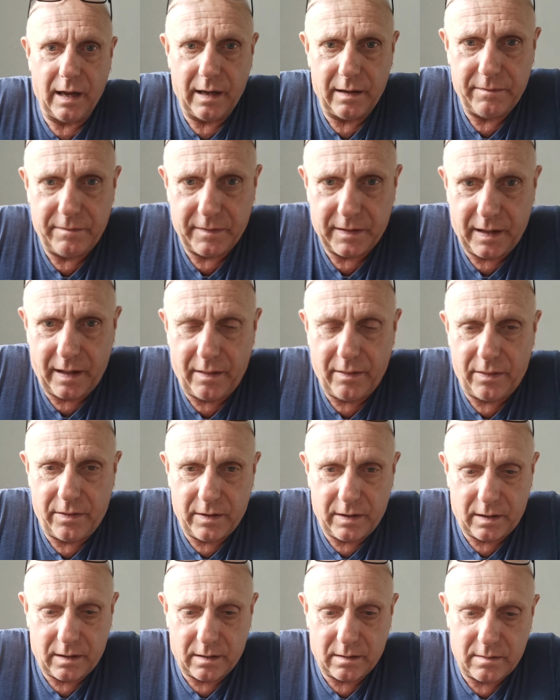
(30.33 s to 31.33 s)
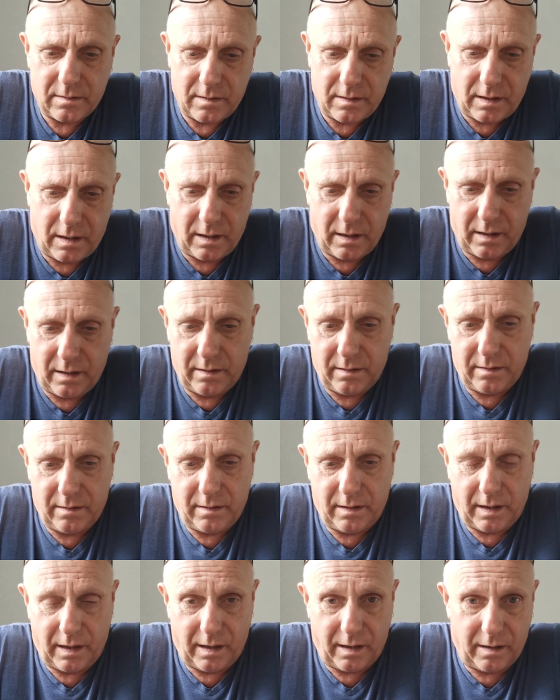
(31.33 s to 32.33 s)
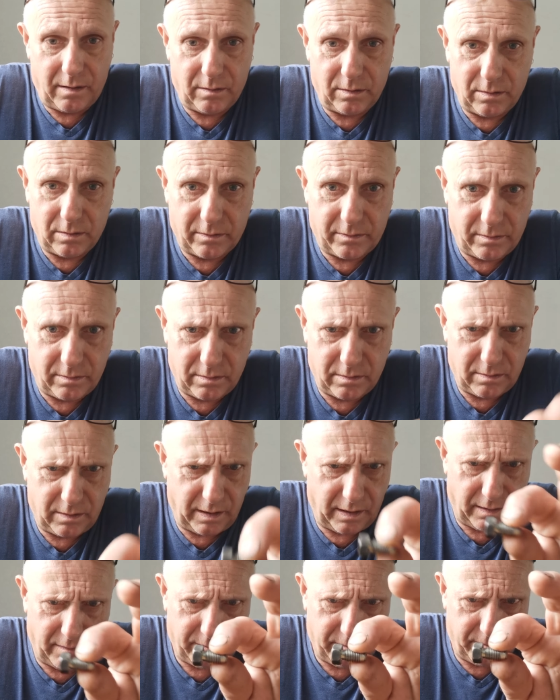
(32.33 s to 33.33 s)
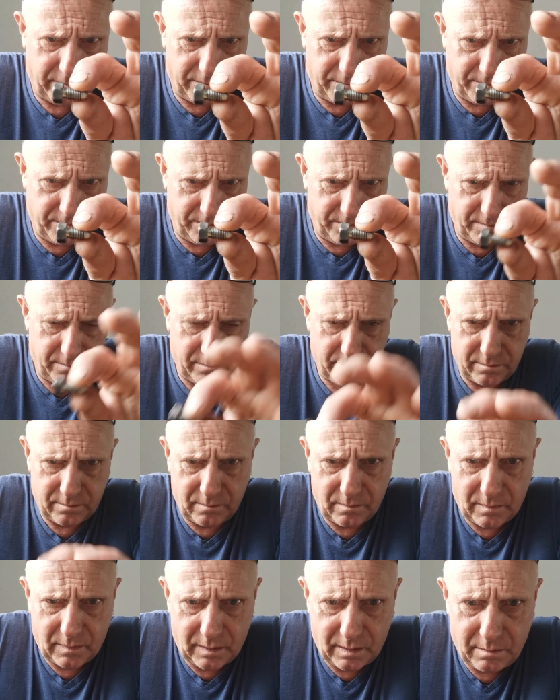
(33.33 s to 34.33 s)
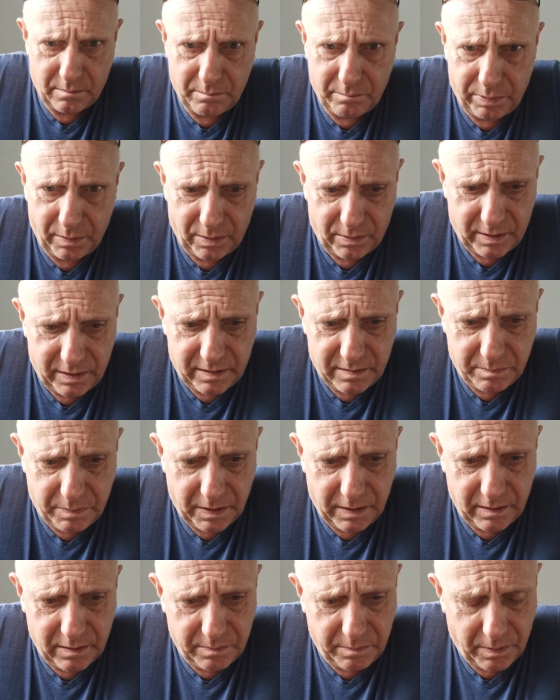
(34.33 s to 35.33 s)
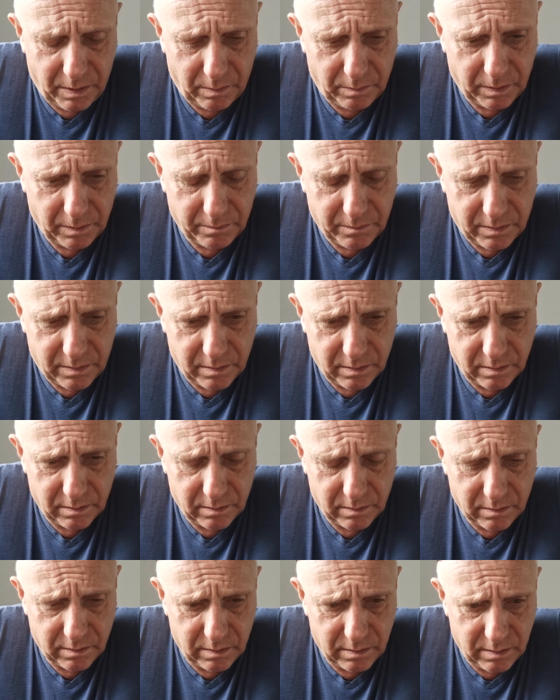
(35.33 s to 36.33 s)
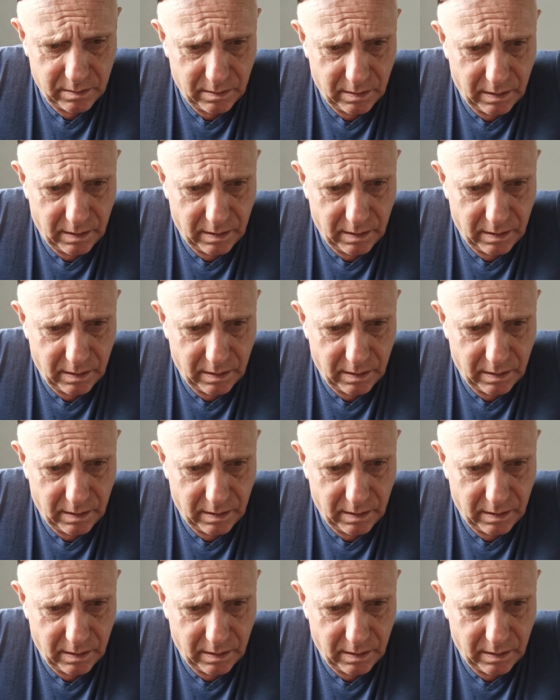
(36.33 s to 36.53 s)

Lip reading: I forget things and I also have bloody speech problems. So